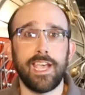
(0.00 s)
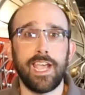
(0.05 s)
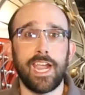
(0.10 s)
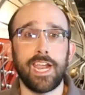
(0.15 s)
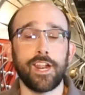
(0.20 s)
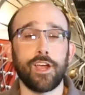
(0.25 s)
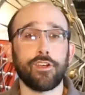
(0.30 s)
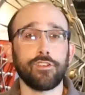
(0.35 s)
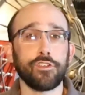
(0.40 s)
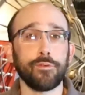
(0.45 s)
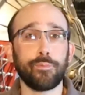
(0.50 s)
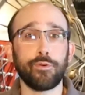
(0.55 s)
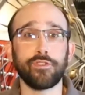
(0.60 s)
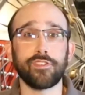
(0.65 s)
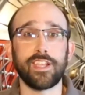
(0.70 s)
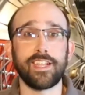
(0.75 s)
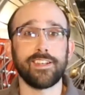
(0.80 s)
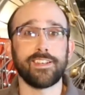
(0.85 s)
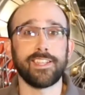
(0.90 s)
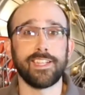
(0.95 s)
And I also
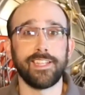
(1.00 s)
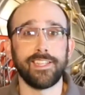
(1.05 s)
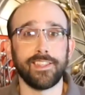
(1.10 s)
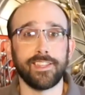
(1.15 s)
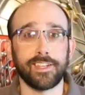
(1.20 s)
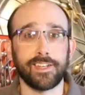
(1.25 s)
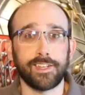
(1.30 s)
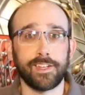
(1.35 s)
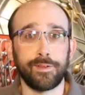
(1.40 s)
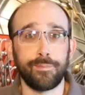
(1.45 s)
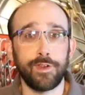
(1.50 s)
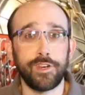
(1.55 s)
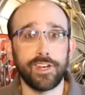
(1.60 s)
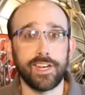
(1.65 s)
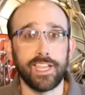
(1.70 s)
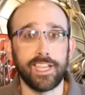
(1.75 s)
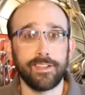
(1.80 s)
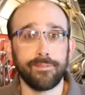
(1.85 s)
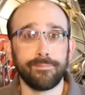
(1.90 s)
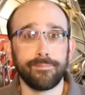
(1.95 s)
present in the
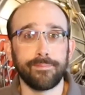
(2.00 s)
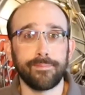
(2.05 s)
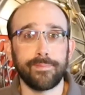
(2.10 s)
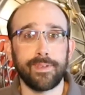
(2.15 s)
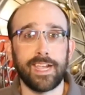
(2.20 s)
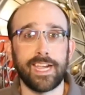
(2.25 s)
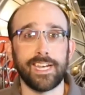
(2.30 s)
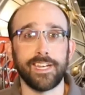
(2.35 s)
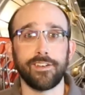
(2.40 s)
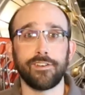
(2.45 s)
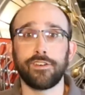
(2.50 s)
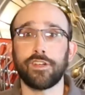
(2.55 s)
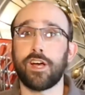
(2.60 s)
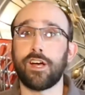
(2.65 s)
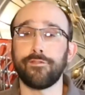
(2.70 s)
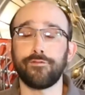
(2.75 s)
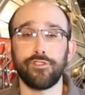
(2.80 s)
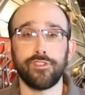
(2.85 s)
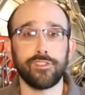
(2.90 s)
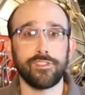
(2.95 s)
community at
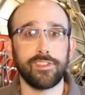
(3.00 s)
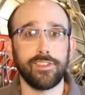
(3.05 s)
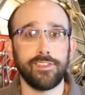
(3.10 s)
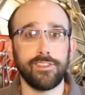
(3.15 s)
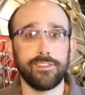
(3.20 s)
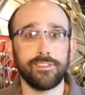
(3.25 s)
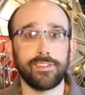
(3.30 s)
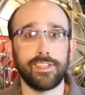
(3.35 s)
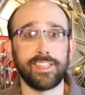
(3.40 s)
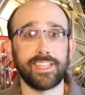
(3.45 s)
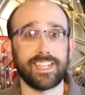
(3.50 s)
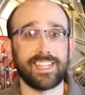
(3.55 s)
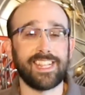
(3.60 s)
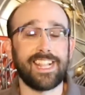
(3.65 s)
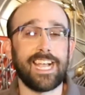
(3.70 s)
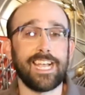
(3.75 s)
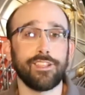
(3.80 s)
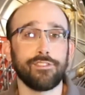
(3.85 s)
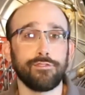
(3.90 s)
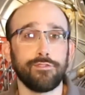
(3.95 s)
conferences, in the
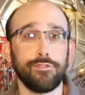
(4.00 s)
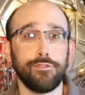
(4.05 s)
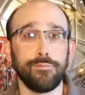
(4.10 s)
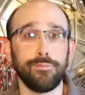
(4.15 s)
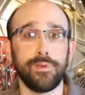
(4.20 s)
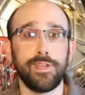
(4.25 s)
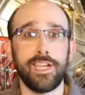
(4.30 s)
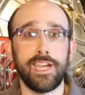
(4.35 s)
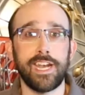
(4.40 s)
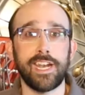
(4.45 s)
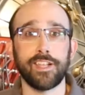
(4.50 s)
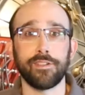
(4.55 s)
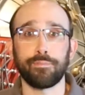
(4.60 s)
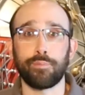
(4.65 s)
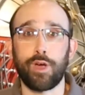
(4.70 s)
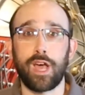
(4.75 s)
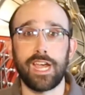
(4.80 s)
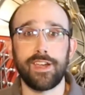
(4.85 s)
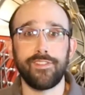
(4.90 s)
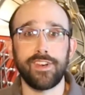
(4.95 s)
classroom, and at
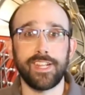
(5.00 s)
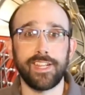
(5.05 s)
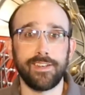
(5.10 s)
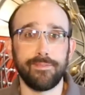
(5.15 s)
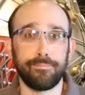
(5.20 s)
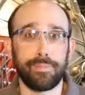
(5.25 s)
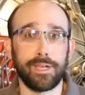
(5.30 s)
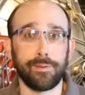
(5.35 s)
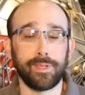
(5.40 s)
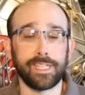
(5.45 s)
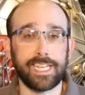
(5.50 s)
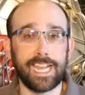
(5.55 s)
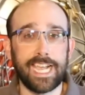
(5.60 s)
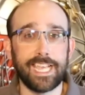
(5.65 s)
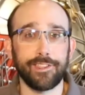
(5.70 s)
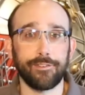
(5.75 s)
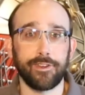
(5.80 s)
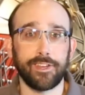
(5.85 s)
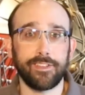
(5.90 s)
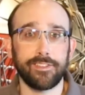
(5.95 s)
private and public
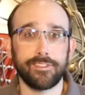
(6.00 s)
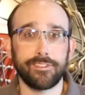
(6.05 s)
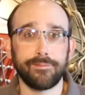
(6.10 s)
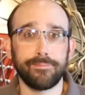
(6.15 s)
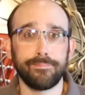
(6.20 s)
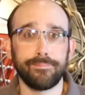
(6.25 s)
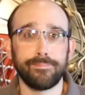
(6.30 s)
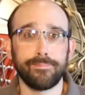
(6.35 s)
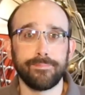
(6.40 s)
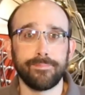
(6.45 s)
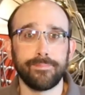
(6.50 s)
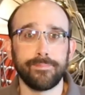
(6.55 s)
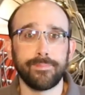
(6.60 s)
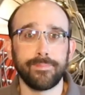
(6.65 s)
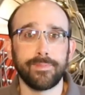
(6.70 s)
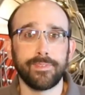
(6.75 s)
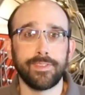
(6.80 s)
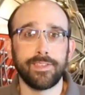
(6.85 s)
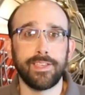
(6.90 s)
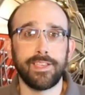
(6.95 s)
gatherings.
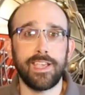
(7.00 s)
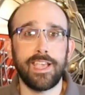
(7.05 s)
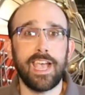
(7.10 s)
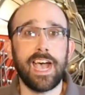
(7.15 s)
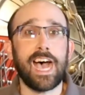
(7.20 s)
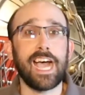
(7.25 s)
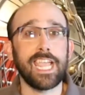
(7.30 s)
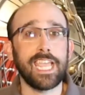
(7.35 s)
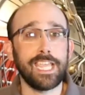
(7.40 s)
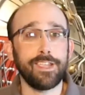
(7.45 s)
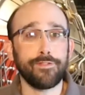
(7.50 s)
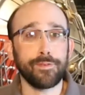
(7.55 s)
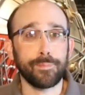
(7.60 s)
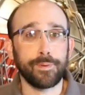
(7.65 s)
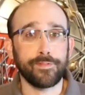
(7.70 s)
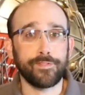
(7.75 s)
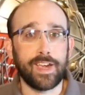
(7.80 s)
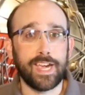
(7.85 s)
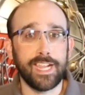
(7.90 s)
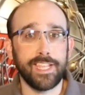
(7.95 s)
I even
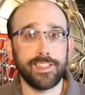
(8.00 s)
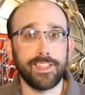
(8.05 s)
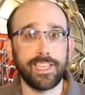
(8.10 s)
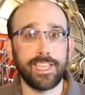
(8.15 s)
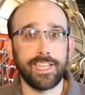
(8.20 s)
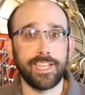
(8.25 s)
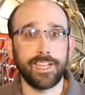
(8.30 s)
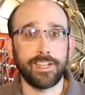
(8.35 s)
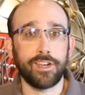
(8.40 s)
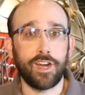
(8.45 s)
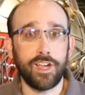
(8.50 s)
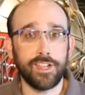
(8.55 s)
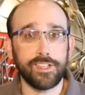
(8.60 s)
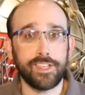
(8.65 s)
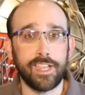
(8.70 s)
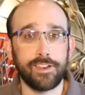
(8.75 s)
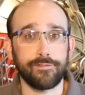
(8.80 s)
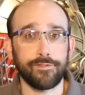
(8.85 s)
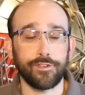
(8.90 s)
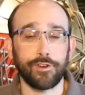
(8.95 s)
provide the
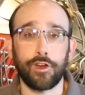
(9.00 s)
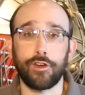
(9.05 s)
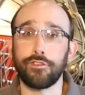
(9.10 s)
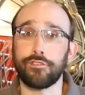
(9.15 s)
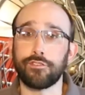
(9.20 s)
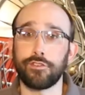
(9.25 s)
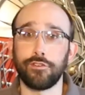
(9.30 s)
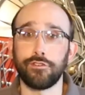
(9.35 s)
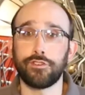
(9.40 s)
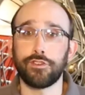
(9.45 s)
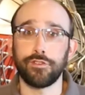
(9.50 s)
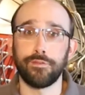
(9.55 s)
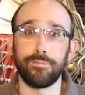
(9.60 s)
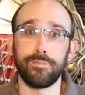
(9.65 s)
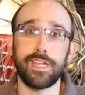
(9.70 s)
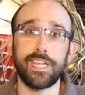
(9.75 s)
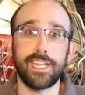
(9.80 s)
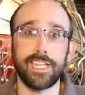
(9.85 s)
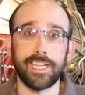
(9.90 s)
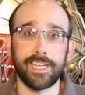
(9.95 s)
content for our social
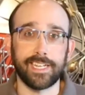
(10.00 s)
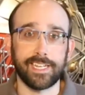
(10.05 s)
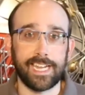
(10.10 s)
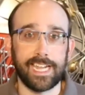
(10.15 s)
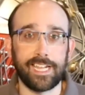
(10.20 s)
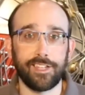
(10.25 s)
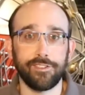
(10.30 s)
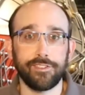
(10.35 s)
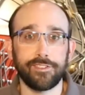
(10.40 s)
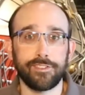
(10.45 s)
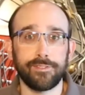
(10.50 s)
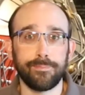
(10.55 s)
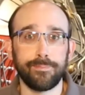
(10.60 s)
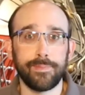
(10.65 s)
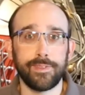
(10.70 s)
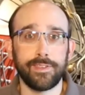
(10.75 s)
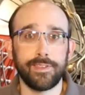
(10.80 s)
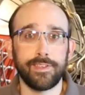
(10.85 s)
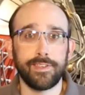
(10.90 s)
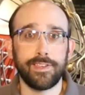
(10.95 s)
media accounts.
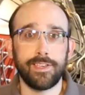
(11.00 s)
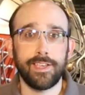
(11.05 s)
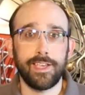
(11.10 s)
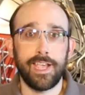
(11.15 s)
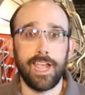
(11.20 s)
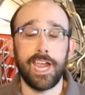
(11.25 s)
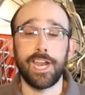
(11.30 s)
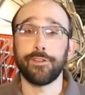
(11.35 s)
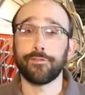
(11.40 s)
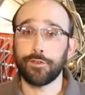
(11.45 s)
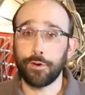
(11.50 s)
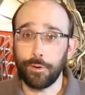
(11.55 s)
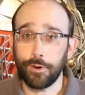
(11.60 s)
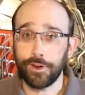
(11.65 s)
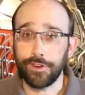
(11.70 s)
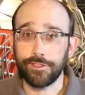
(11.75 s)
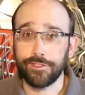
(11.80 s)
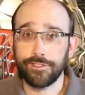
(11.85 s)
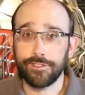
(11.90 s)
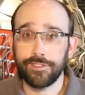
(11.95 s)
And of
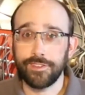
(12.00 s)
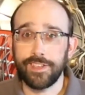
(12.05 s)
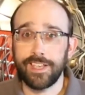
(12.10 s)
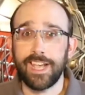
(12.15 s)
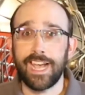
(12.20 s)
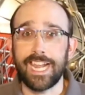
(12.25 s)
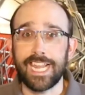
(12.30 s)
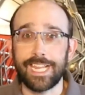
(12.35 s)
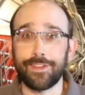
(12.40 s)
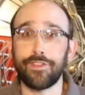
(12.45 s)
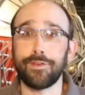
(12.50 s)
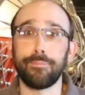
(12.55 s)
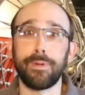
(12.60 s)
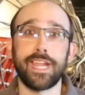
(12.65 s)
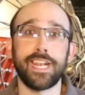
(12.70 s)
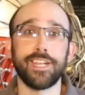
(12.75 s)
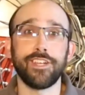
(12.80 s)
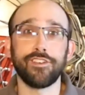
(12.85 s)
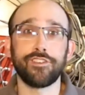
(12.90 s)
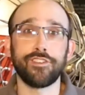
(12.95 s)
course, I even
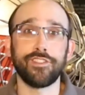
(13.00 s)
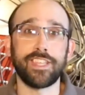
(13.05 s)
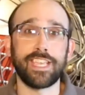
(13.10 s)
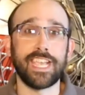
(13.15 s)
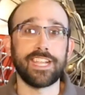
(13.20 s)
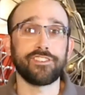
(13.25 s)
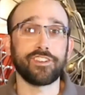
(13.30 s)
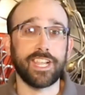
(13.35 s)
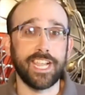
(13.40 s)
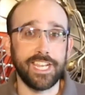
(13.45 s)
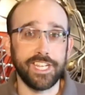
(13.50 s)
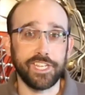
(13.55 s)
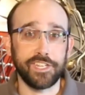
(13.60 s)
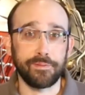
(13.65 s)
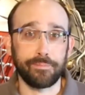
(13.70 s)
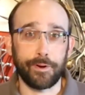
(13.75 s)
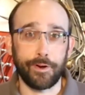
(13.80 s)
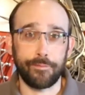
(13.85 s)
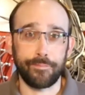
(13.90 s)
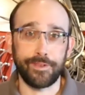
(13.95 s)
manage the education
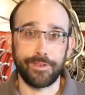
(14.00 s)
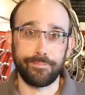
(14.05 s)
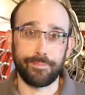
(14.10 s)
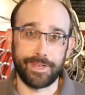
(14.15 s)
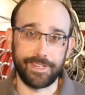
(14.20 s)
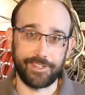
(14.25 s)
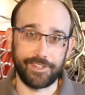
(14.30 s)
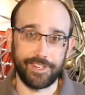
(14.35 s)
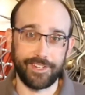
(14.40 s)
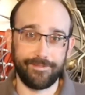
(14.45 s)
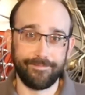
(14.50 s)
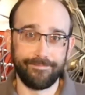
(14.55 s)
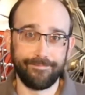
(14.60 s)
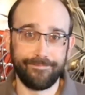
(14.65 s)
department budget.